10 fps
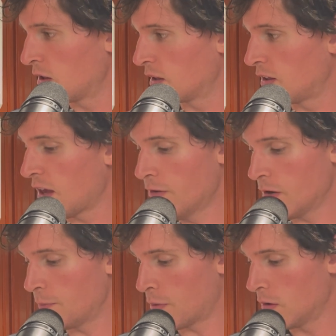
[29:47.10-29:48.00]

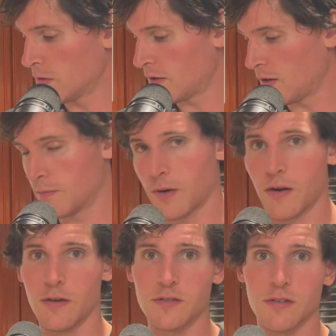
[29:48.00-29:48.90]
Gatorade protein
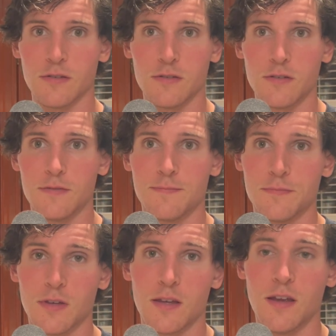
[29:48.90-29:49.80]
bars, and
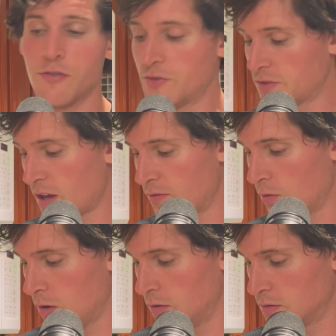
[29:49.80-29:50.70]
you can never just have
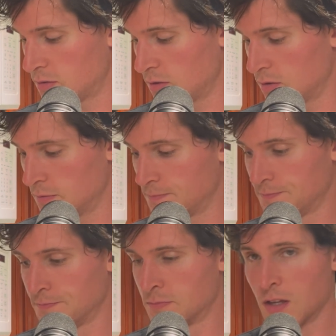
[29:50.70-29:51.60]
one. So
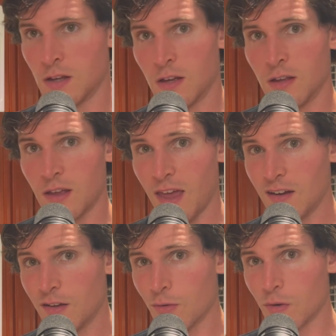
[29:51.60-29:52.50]
had
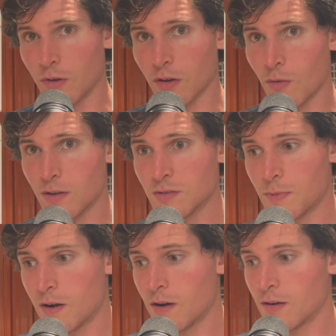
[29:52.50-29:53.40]
another one, a Quest
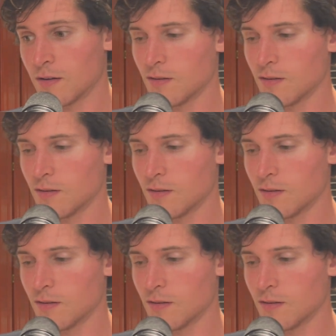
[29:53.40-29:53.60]
bar.